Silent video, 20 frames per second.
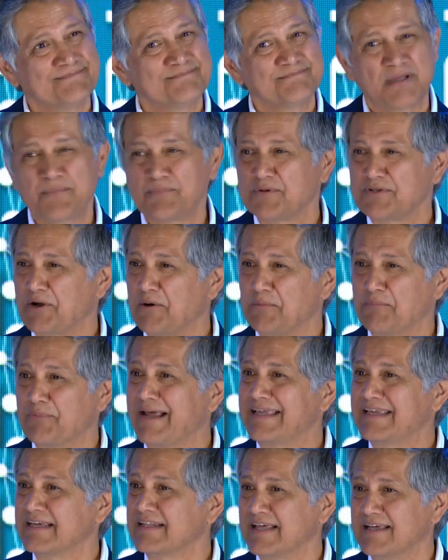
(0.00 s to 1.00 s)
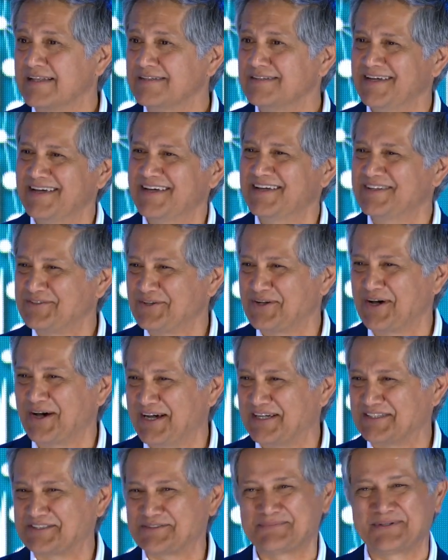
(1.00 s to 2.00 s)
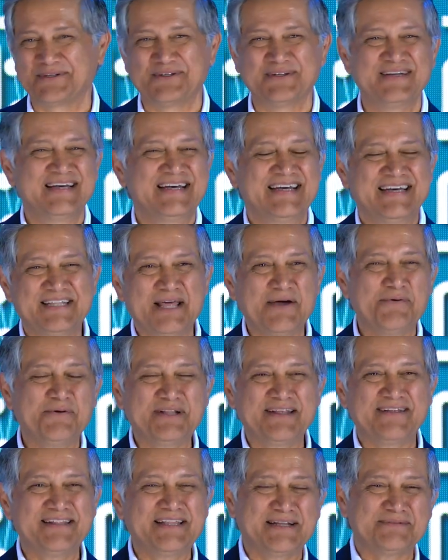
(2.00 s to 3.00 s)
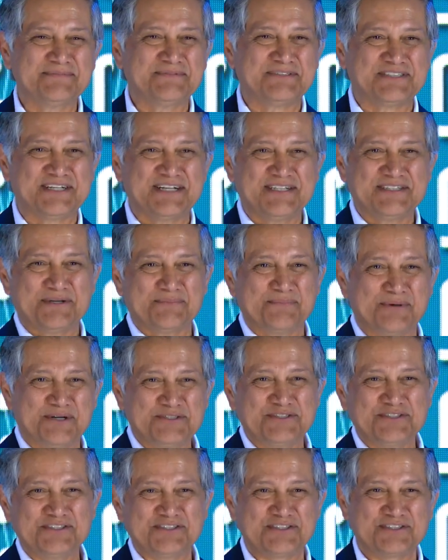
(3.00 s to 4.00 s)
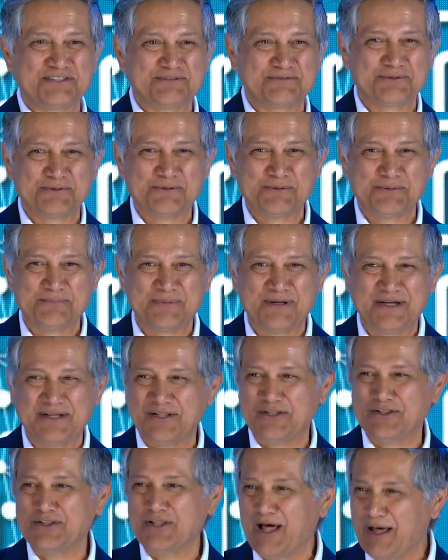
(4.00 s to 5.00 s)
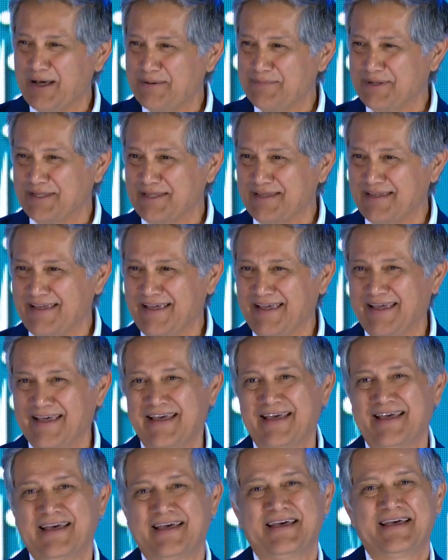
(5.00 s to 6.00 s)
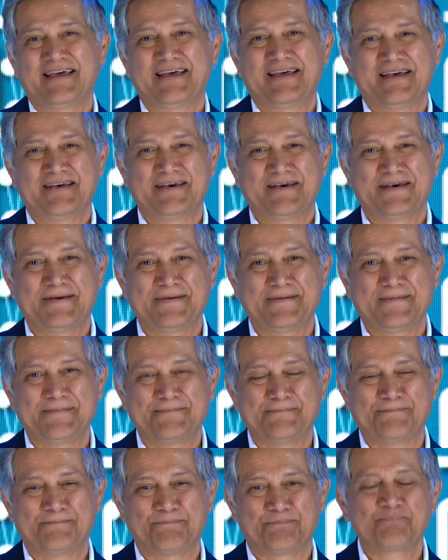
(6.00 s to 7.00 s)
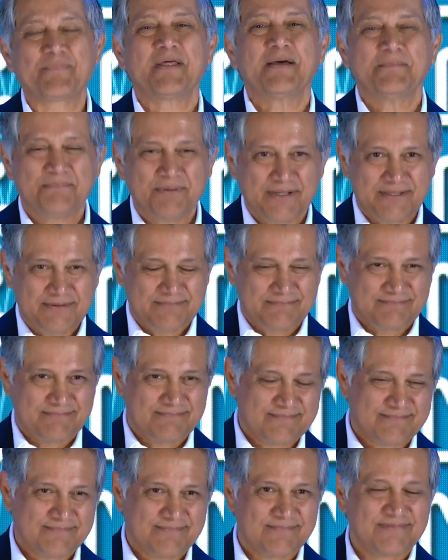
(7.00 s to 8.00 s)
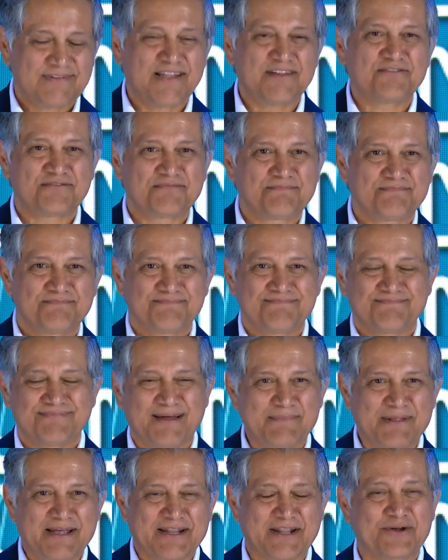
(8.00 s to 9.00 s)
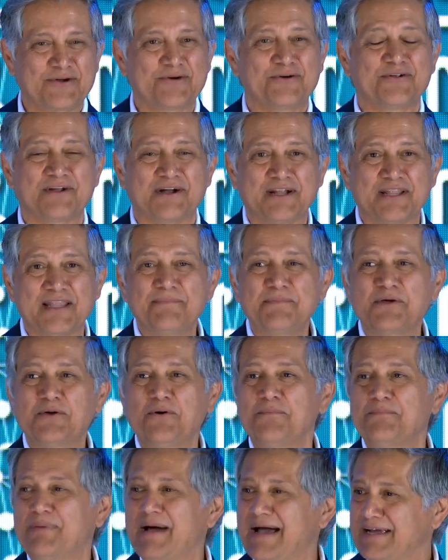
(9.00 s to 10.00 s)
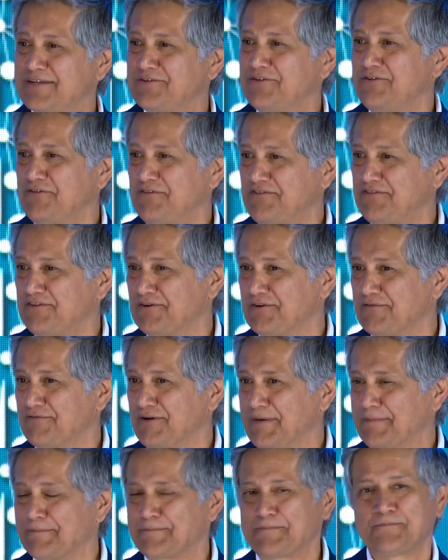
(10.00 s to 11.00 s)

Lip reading: people that are breaking in to the hospital. They wouldn't let them sit in the emergency room lobby. I'm not gonna go there. Let me go back to UC Irvine.